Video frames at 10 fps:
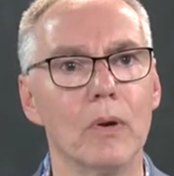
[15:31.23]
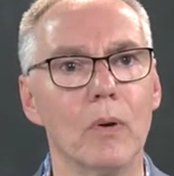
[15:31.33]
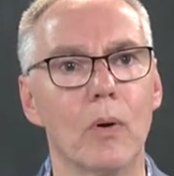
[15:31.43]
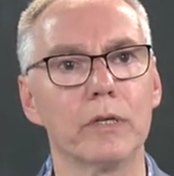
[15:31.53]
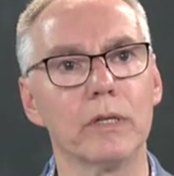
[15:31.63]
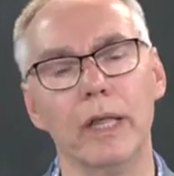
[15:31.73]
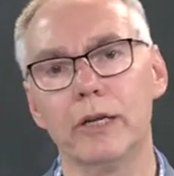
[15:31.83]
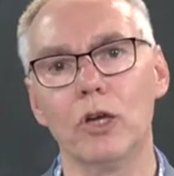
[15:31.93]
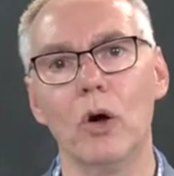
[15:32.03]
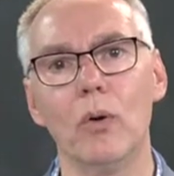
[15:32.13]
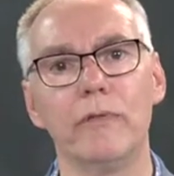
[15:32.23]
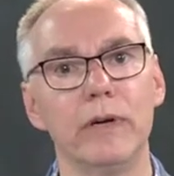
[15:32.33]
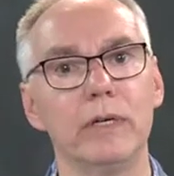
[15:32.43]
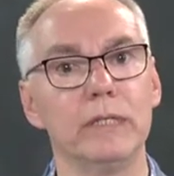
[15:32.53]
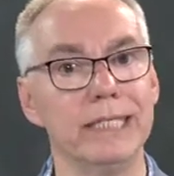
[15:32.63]
or to let go of
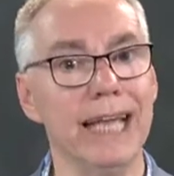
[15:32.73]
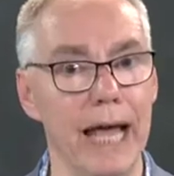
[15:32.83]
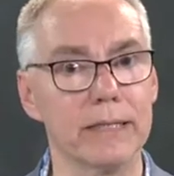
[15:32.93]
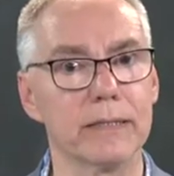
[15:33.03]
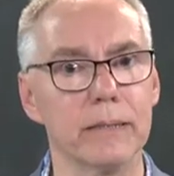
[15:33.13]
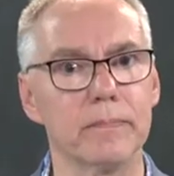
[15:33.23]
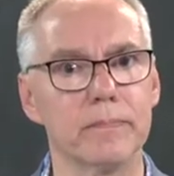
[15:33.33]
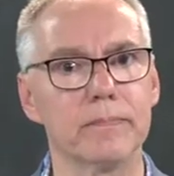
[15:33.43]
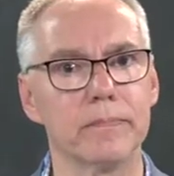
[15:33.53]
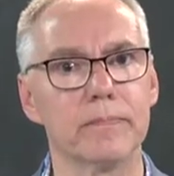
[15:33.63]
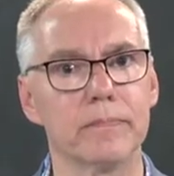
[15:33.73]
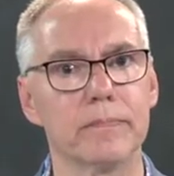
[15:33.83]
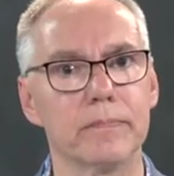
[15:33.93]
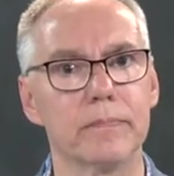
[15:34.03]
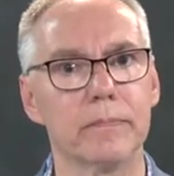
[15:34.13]
a debt.
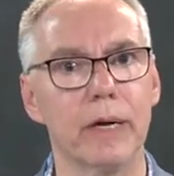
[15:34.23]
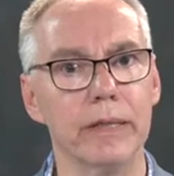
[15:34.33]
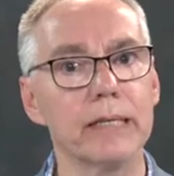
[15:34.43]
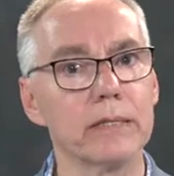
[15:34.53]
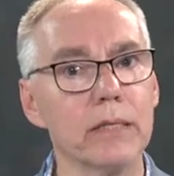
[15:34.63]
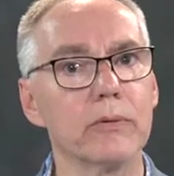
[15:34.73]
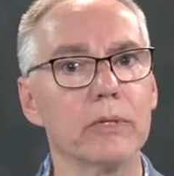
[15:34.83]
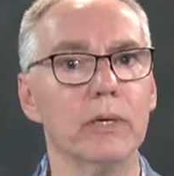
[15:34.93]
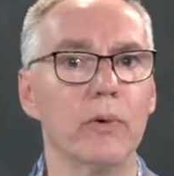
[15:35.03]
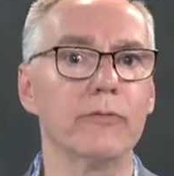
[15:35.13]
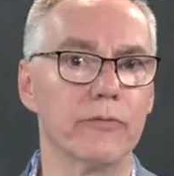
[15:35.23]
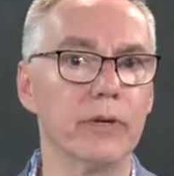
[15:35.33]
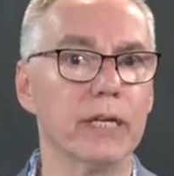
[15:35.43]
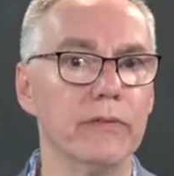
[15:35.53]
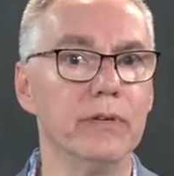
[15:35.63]
And that's literally what
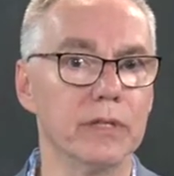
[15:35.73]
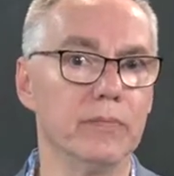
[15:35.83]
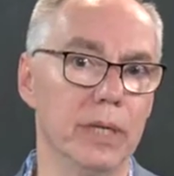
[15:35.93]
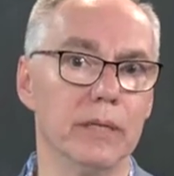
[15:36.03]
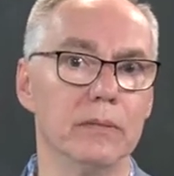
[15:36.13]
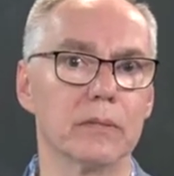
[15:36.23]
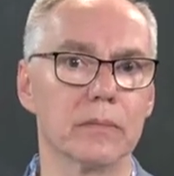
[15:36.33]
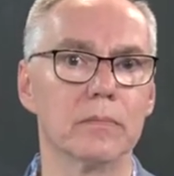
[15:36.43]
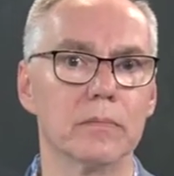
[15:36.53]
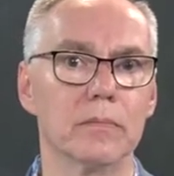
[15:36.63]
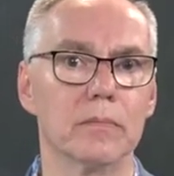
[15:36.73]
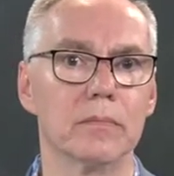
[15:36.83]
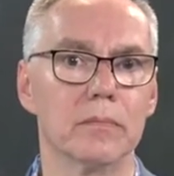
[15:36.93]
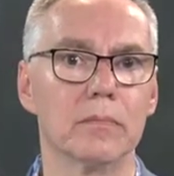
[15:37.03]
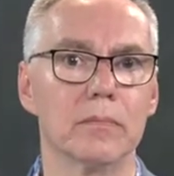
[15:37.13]
forgiveness means,
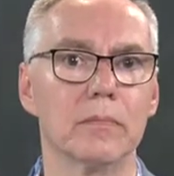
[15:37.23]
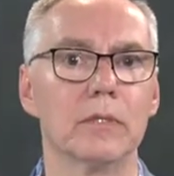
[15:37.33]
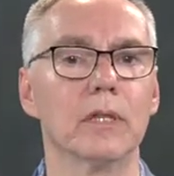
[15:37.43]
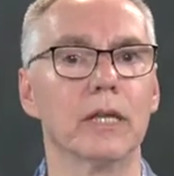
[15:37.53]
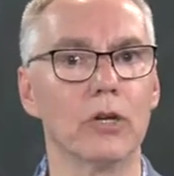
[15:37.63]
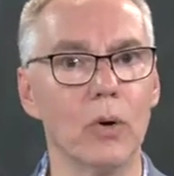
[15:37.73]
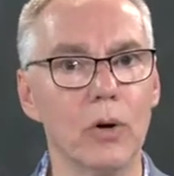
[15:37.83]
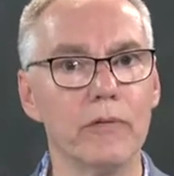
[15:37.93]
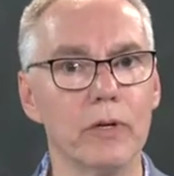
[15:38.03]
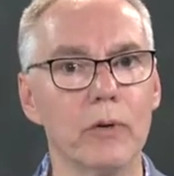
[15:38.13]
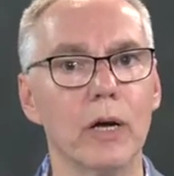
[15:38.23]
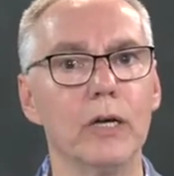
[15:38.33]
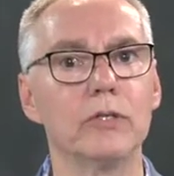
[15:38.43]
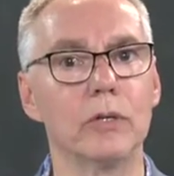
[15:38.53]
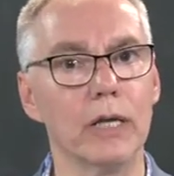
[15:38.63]
to let go of a
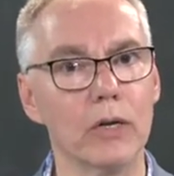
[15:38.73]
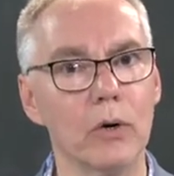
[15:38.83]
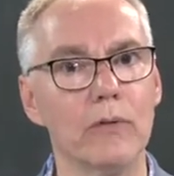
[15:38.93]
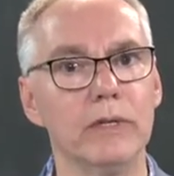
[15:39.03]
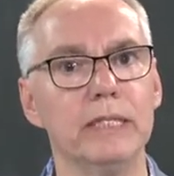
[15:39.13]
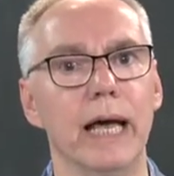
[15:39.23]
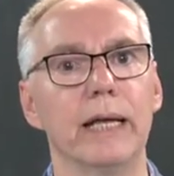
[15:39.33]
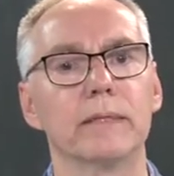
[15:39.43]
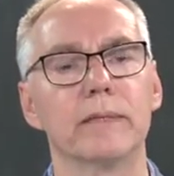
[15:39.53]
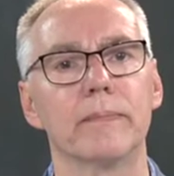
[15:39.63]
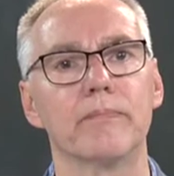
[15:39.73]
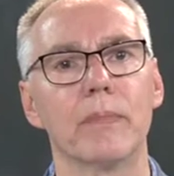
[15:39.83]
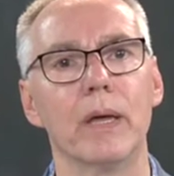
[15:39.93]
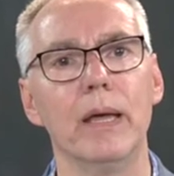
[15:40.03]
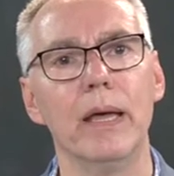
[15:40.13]
grudge or to let go of a debt.
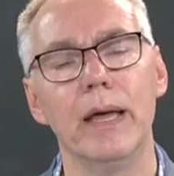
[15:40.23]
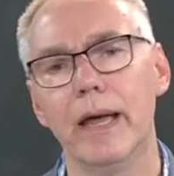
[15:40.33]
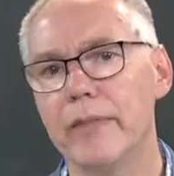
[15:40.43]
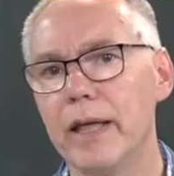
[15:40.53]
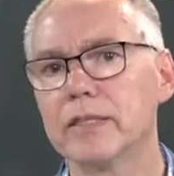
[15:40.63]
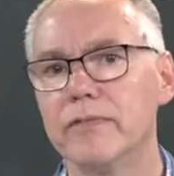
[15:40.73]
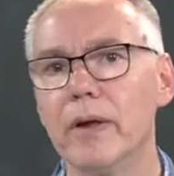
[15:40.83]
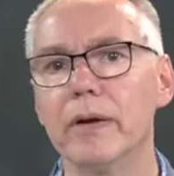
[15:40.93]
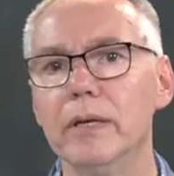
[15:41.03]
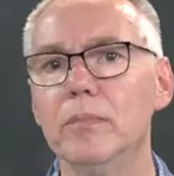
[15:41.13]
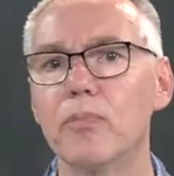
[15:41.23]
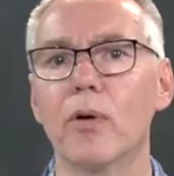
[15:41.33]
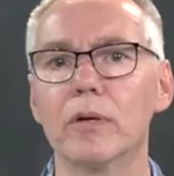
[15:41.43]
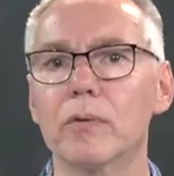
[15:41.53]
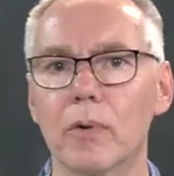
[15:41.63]
And that's very
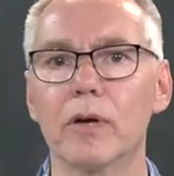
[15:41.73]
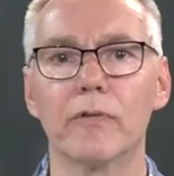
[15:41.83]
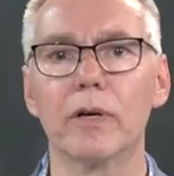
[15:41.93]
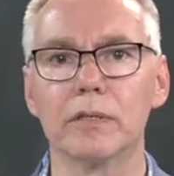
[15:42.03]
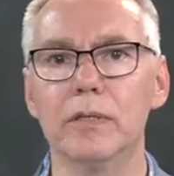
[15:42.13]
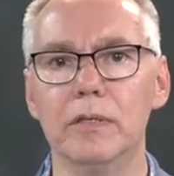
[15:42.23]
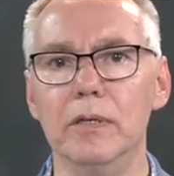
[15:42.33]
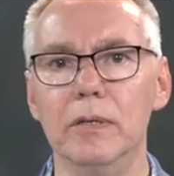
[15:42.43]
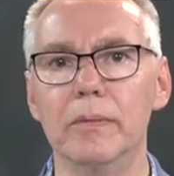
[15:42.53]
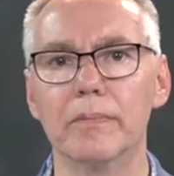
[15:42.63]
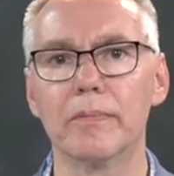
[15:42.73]
important work for us to do.